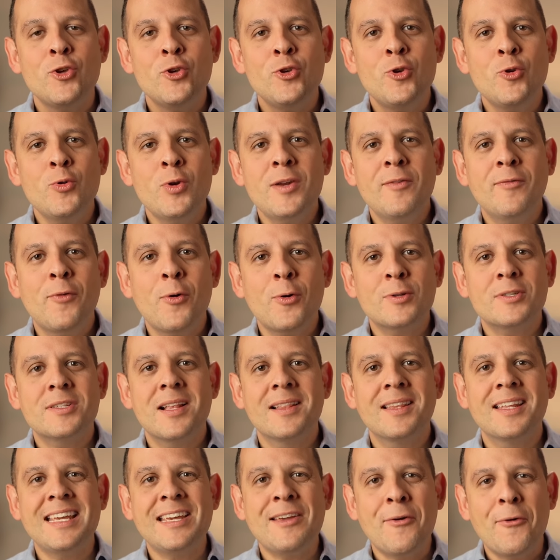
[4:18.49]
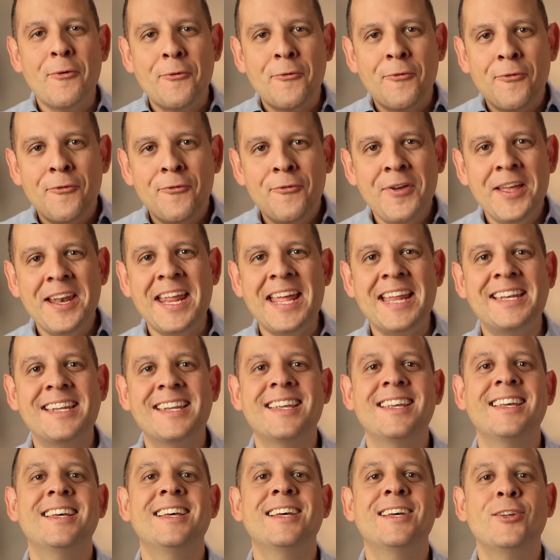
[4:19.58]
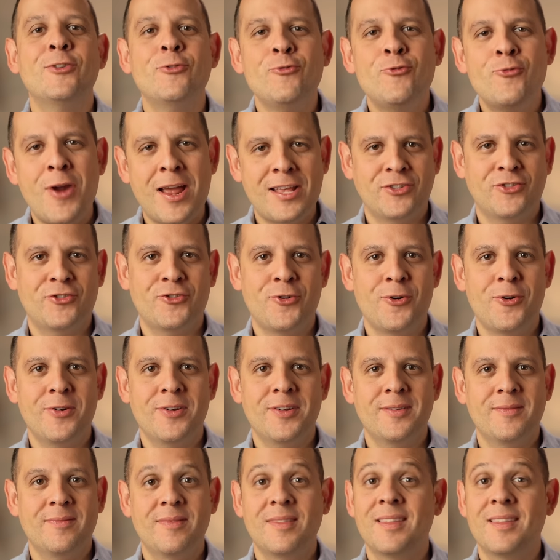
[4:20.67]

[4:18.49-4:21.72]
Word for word: universally fitted dress shirt.